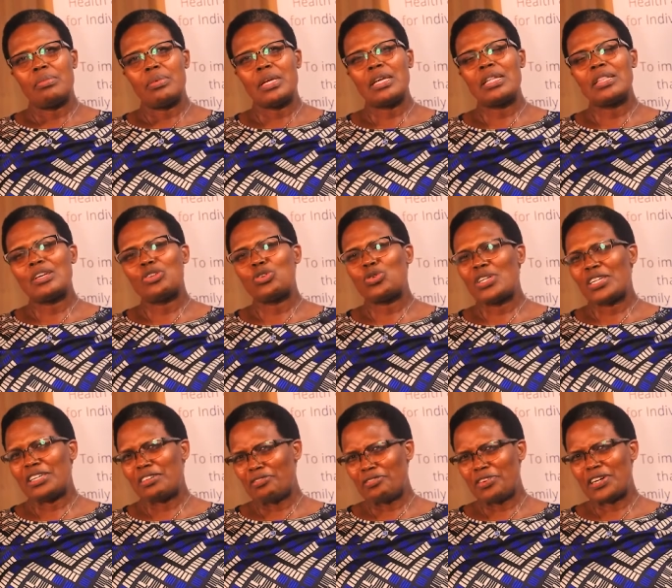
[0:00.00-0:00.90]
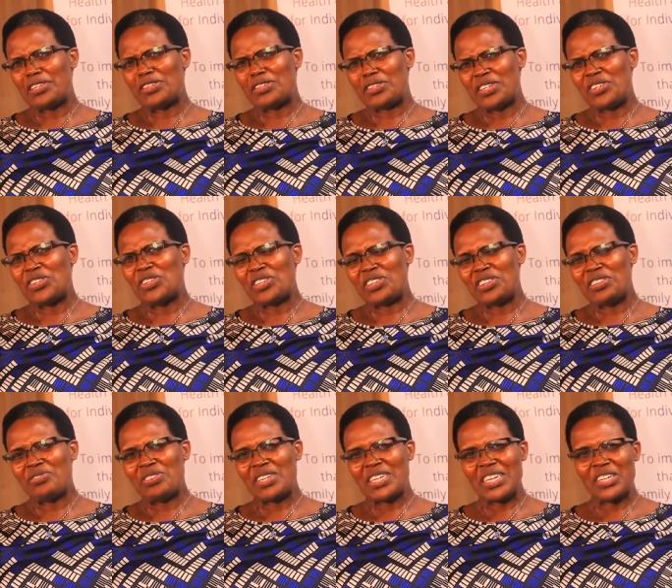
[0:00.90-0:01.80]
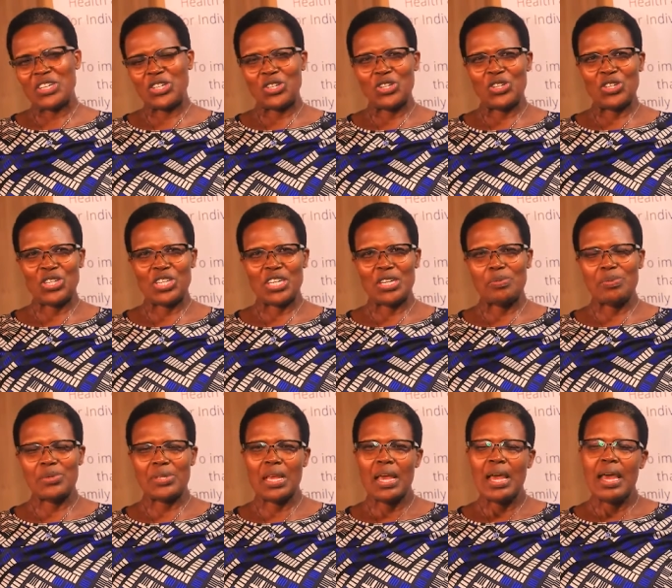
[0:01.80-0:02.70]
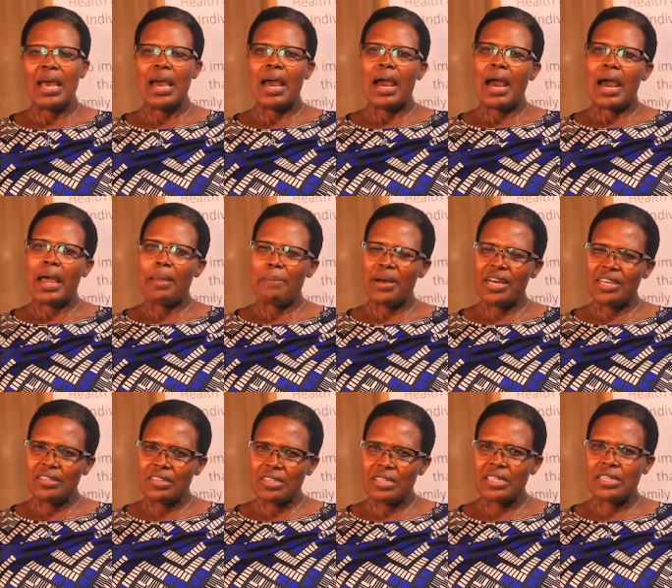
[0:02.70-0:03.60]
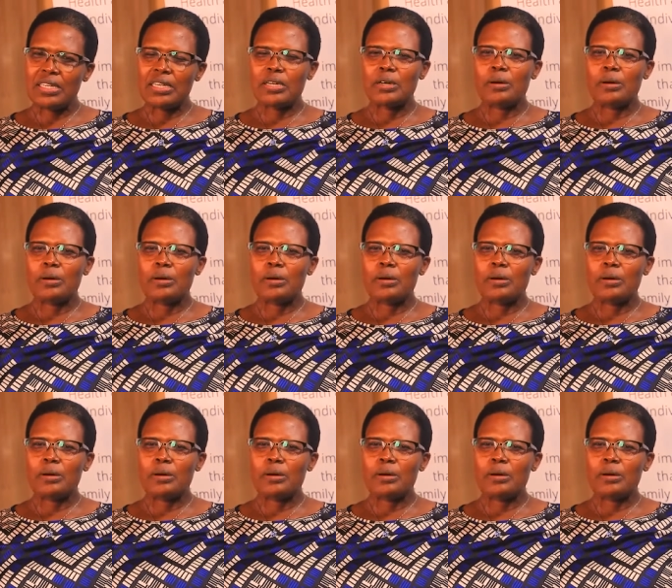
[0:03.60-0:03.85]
the 21st century relationships. I must